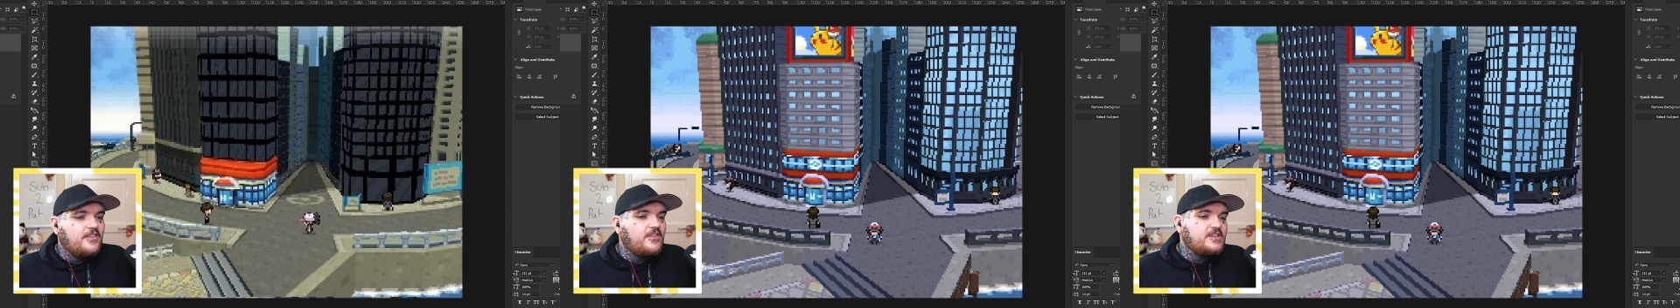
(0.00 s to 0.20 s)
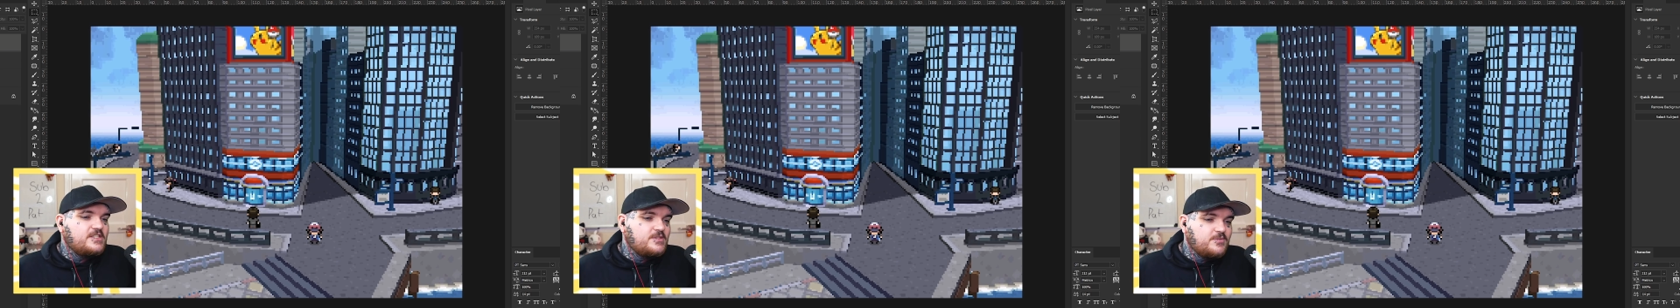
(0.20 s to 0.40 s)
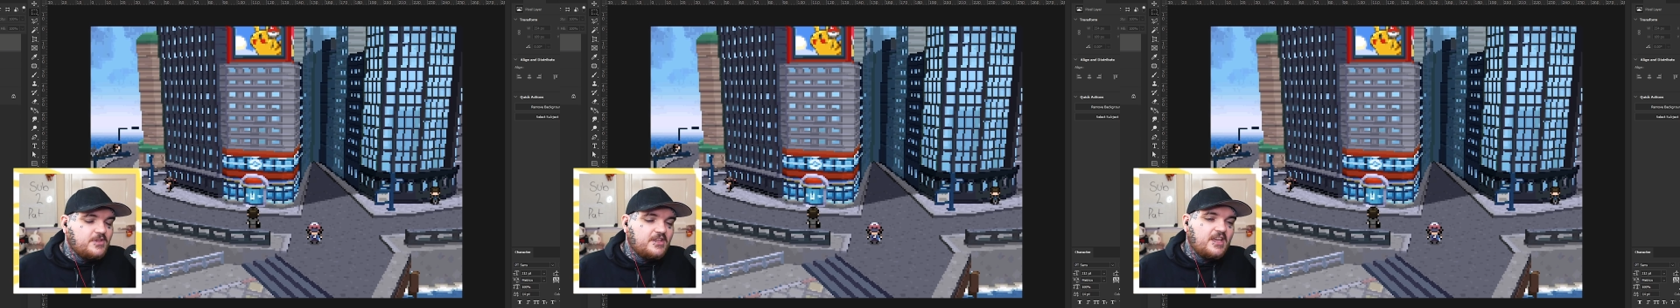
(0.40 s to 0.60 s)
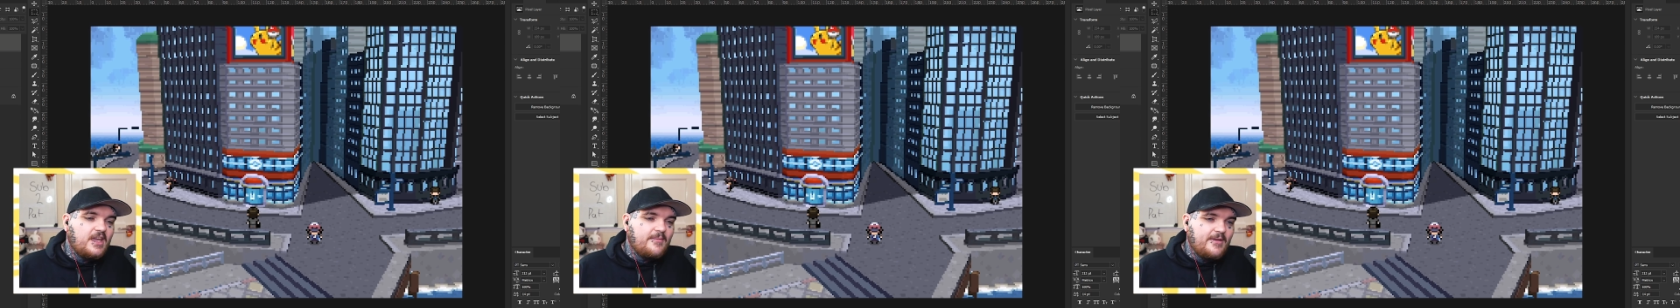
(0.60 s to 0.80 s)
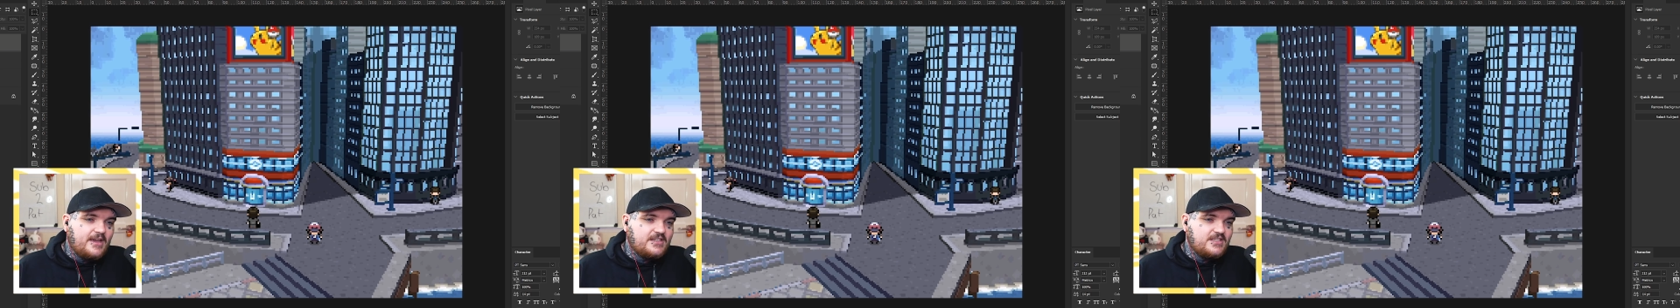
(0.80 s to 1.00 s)
This is what the
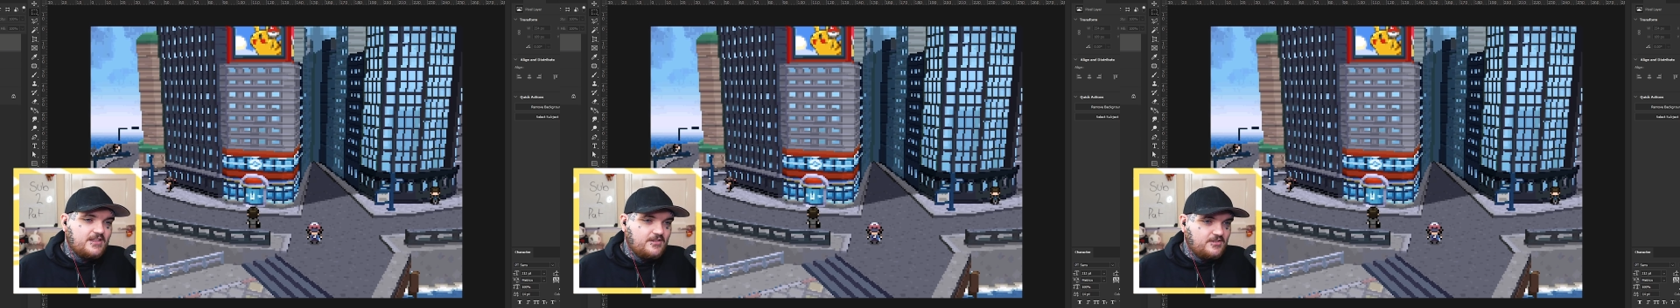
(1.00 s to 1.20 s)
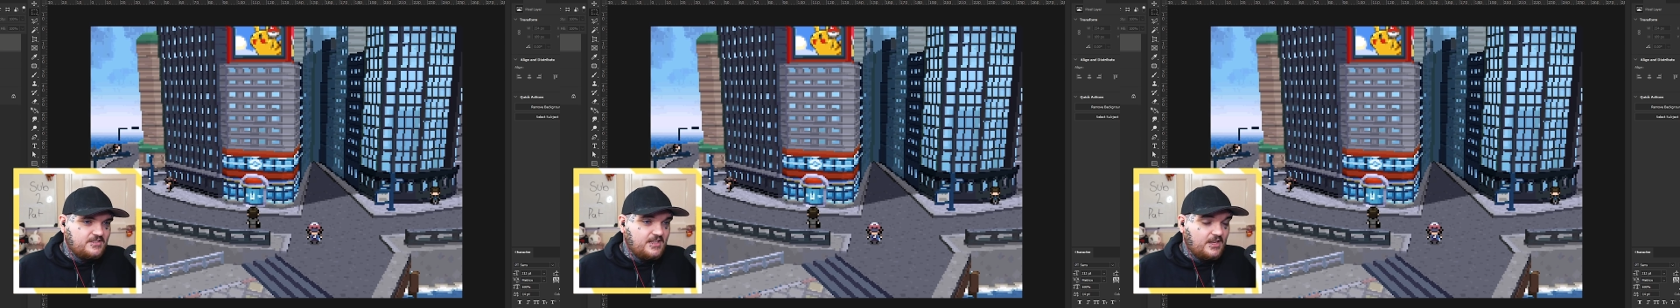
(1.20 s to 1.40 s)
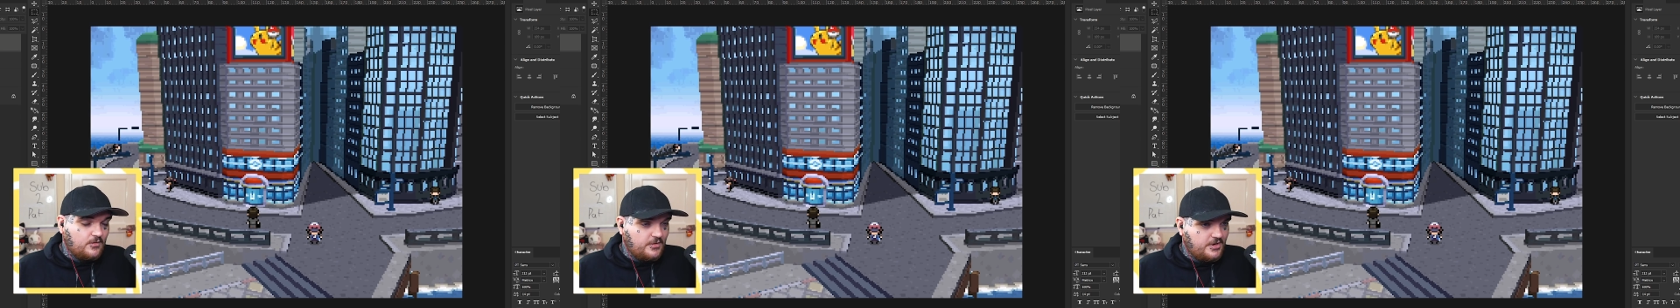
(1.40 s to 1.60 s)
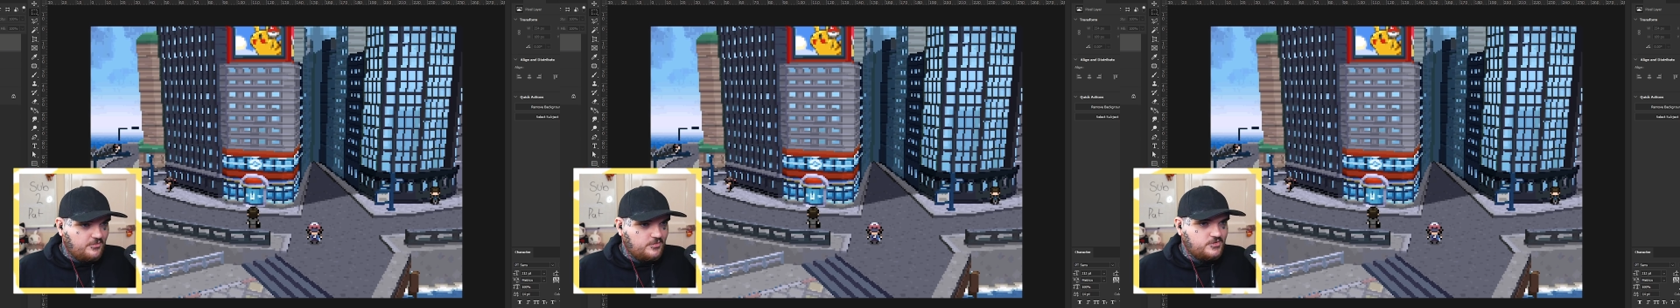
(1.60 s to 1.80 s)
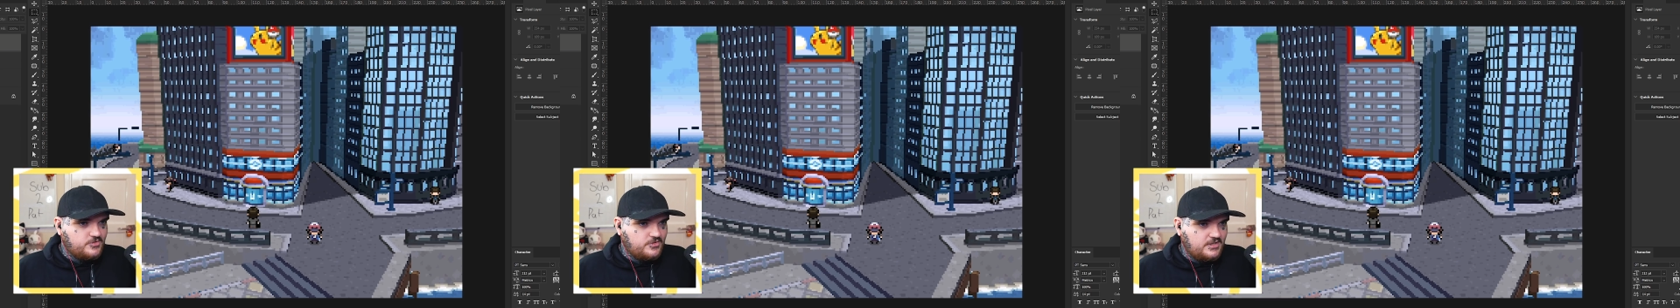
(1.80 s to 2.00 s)
game actually looks like when it
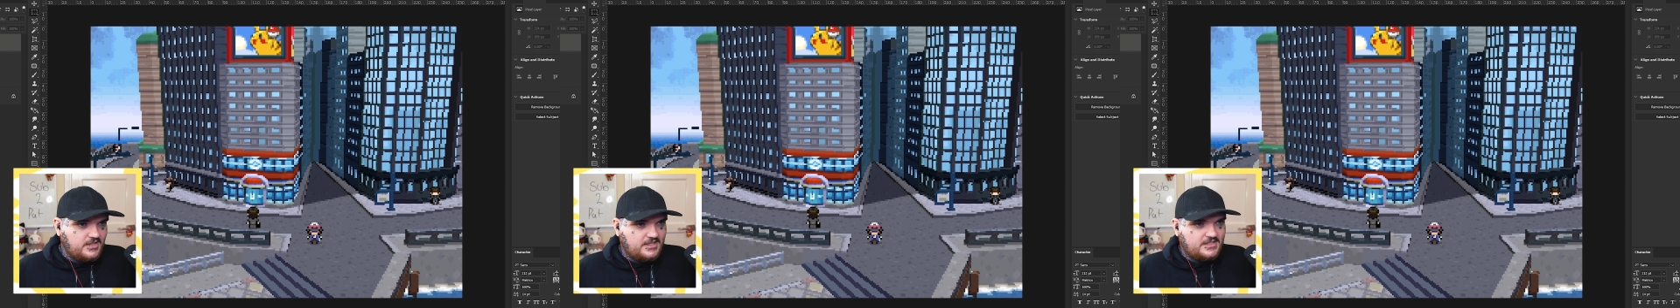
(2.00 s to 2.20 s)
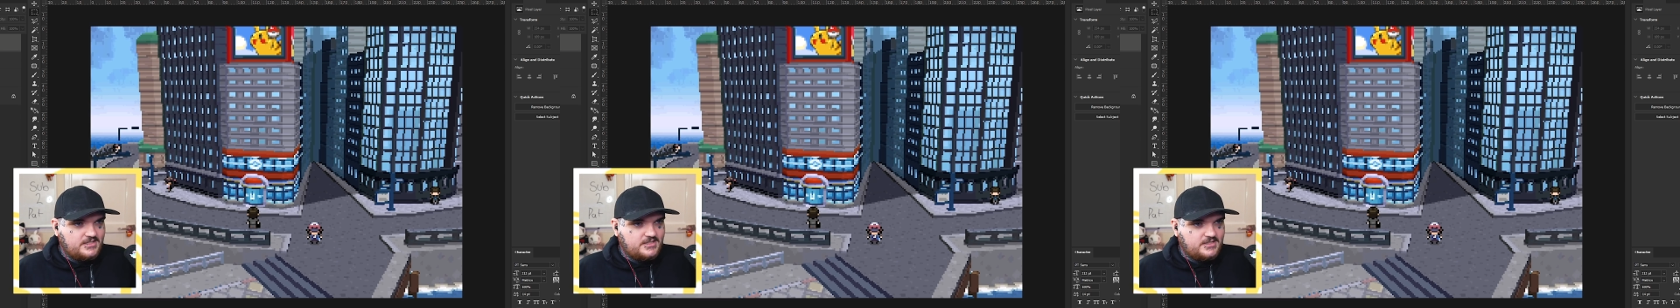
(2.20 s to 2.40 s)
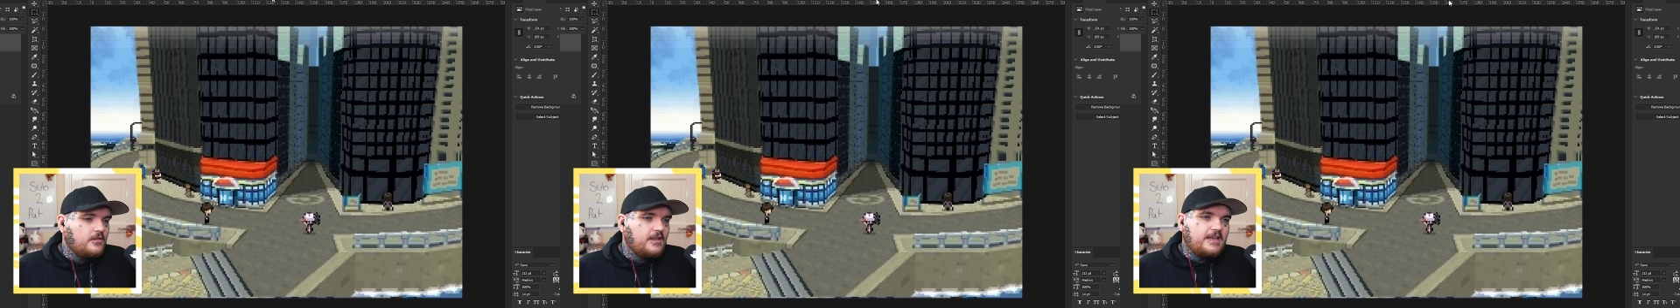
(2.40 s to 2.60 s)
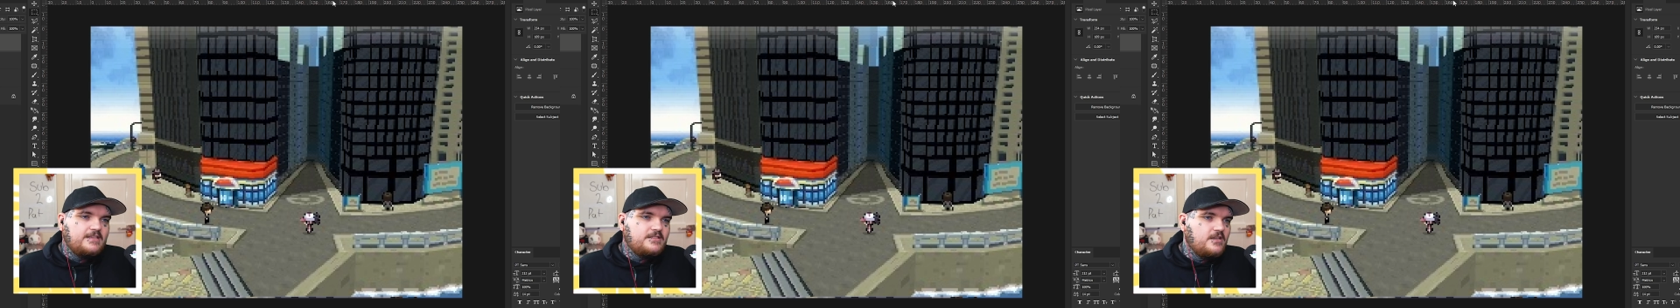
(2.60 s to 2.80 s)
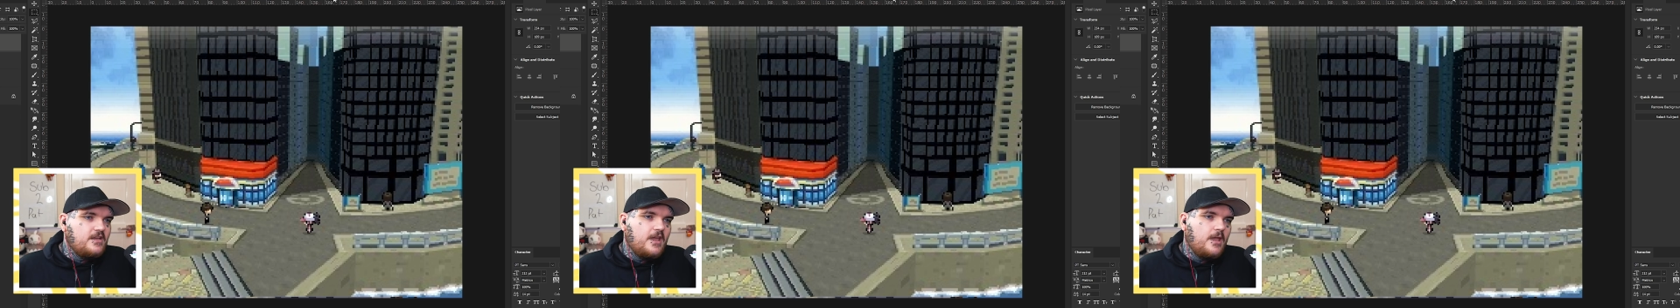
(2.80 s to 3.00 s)
was released.
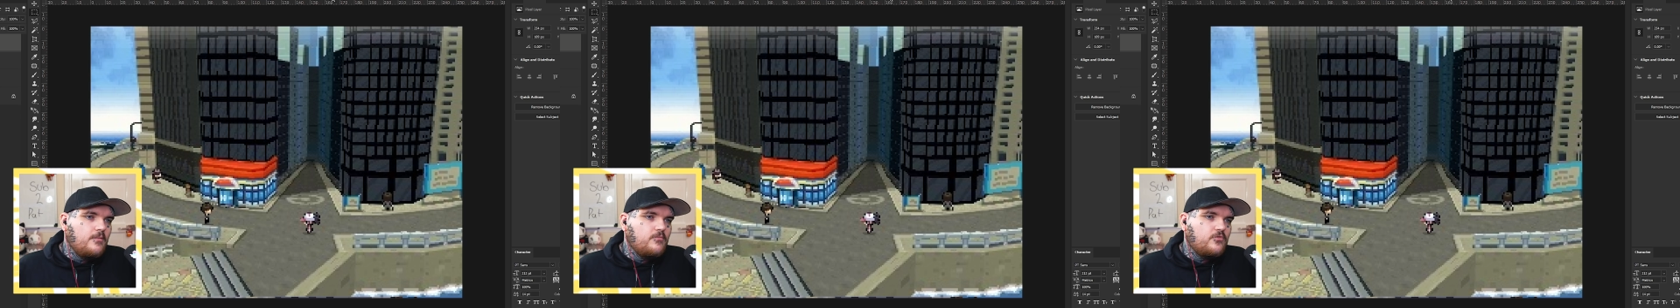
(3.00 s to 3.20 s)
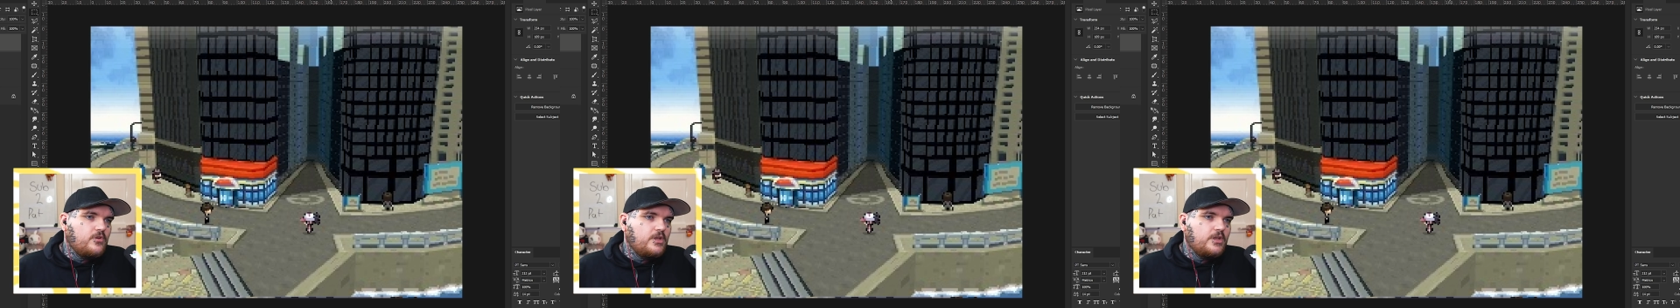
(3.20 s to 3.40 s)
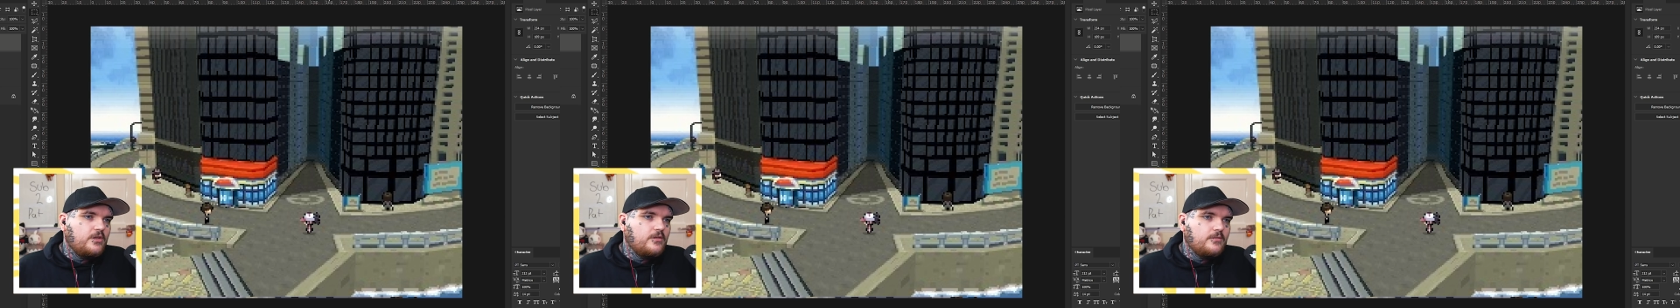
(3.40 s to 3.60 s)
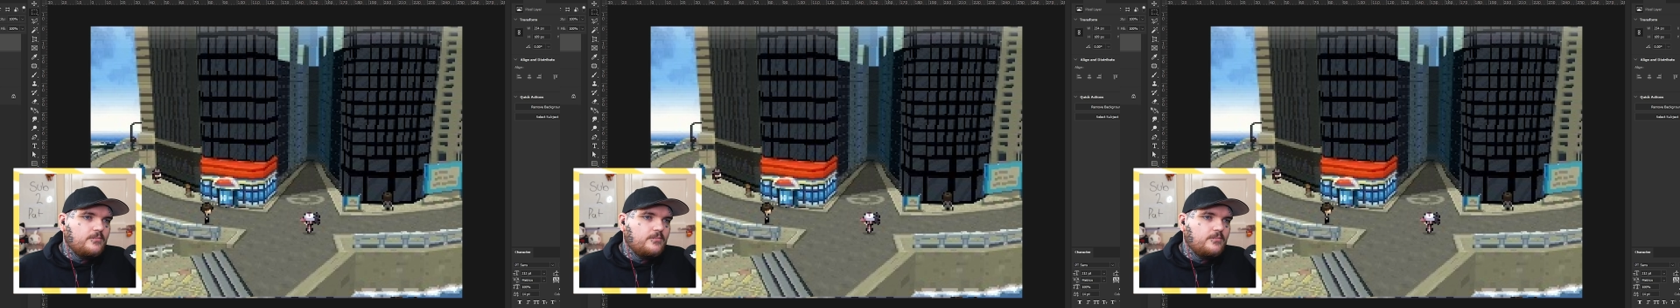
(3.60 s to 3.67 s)
Lazy Game Freak.